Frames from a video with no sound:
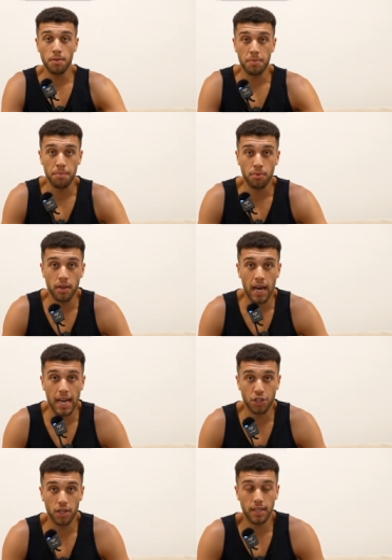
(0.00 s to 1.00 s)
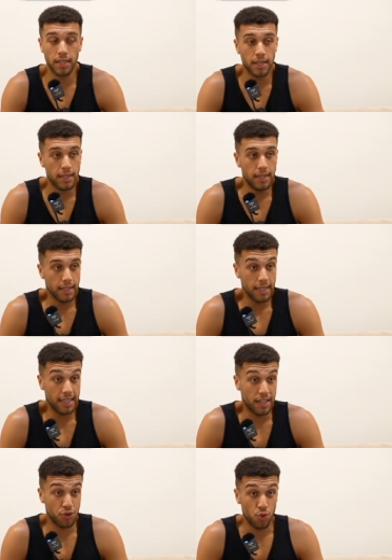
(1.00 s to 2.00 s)
the people that actually
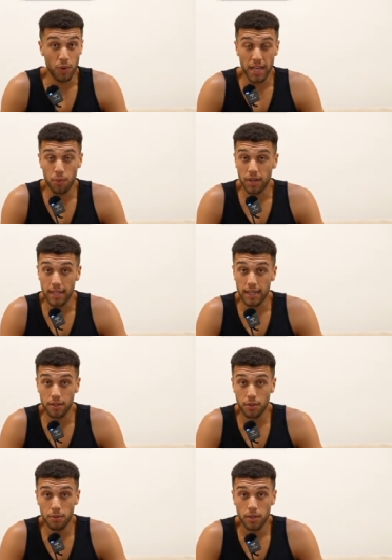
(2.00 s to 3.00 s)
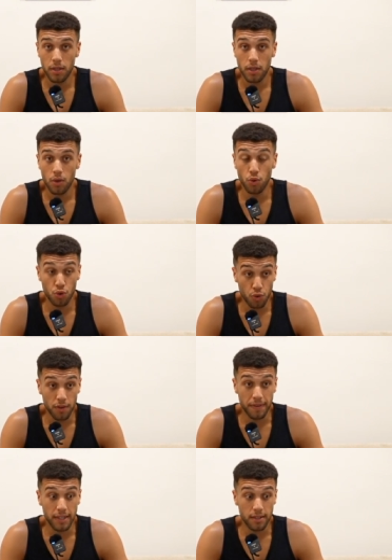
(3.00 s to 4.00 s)
get to where they want to get to or do the
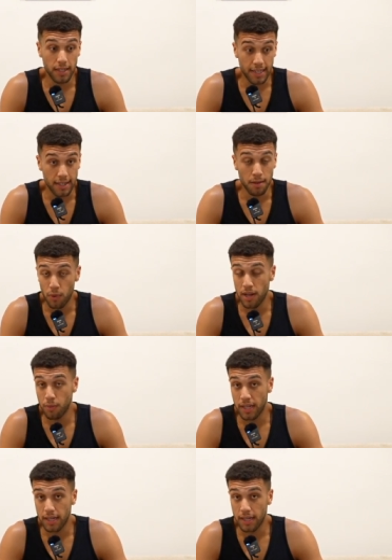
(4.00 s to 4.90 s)
things to get them where they want to